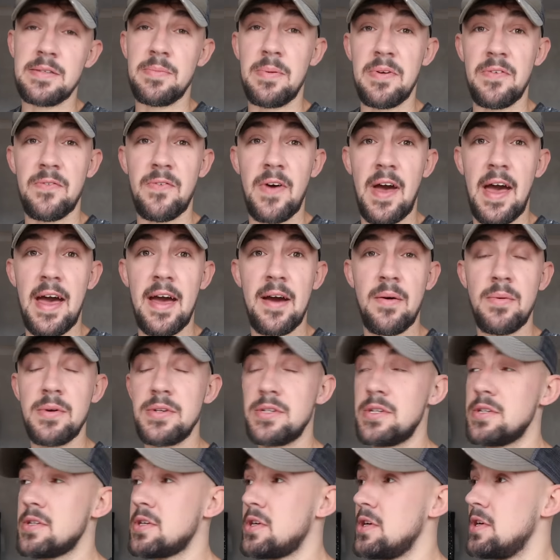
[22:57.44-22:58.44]
to be fair,
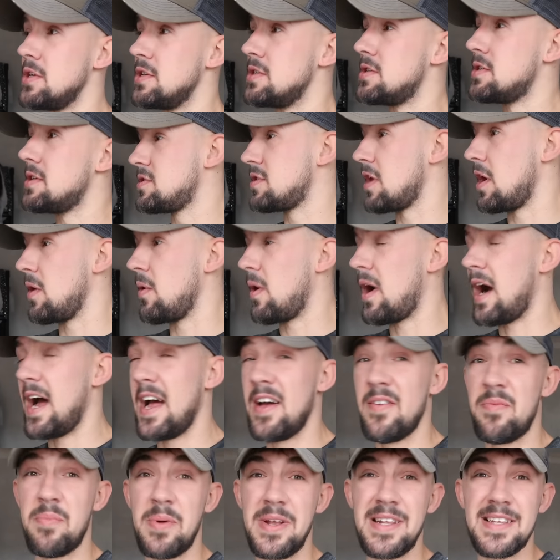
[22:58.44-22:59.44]
which is good. So I
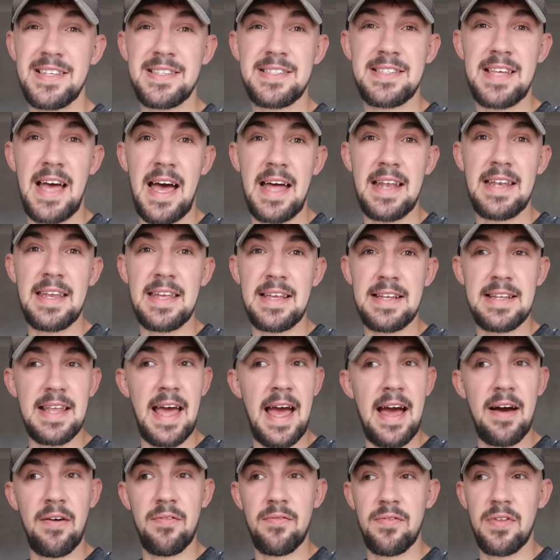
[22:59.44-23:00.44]
have been sanding
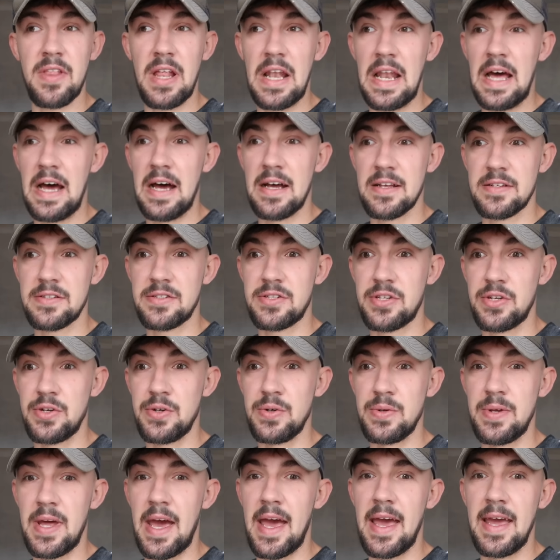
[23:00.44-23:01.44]
down for the last
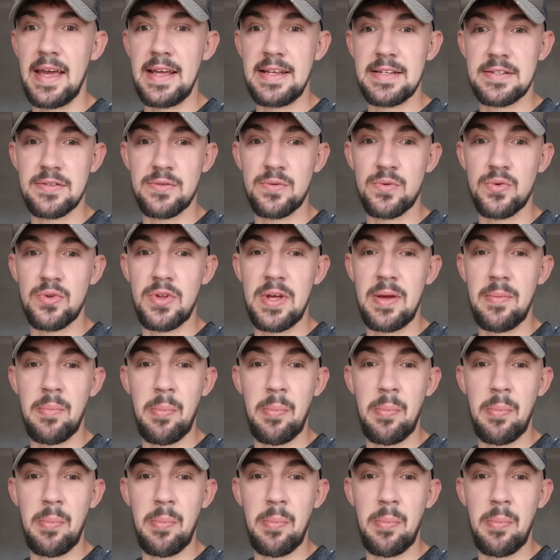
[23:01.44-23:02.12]
two days, all the